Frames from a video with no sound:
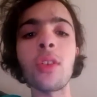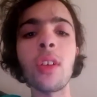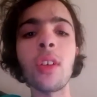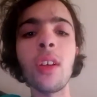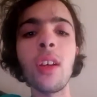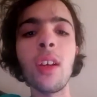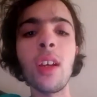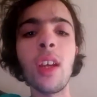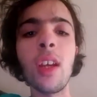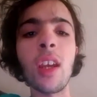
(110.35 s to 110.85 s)

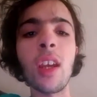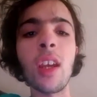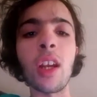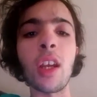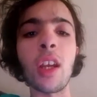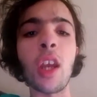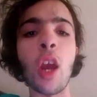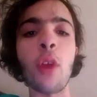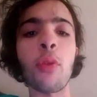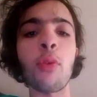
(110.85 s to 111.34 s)
I'm going
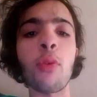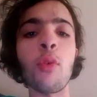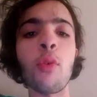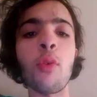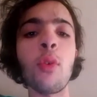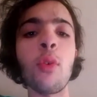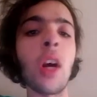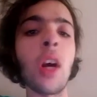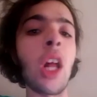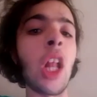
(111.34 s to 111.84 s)
to go through
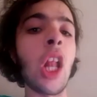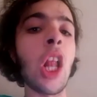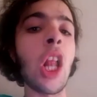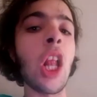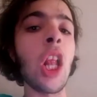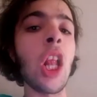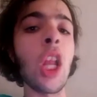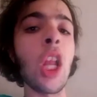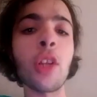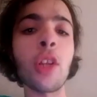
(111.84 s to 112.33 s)
a
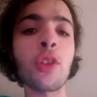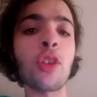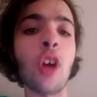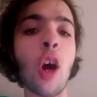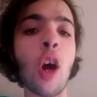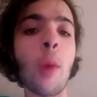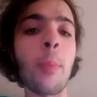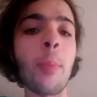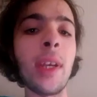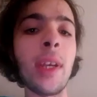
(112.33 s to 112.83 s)
lot of
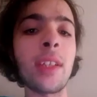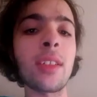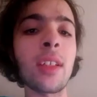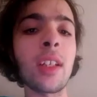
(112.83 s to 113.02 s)
topics.